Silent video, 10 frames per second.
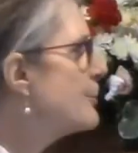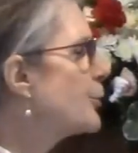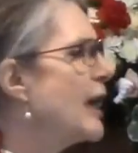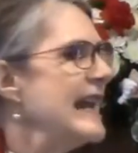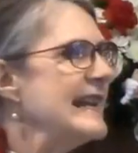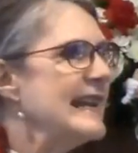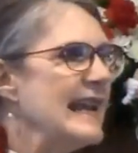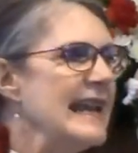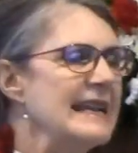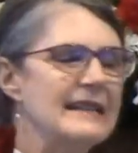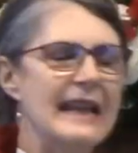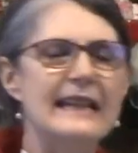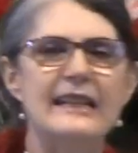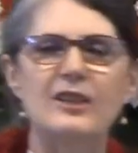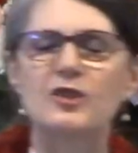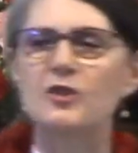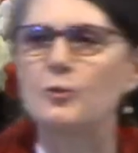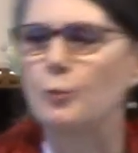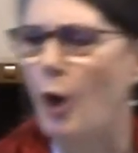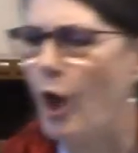break in
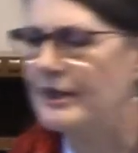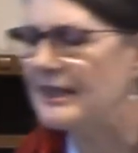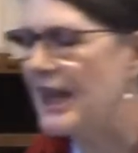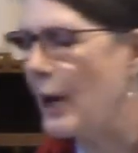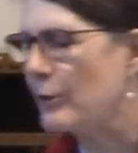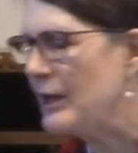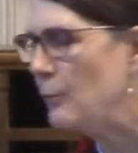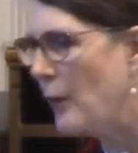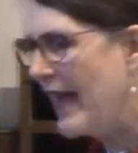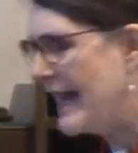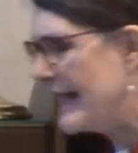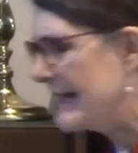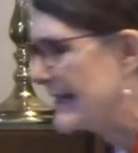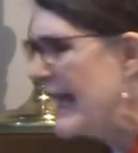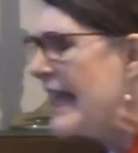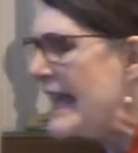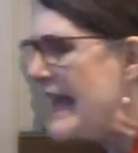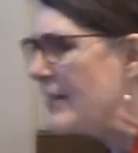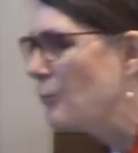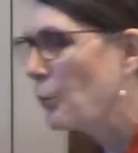extraordinary ways, in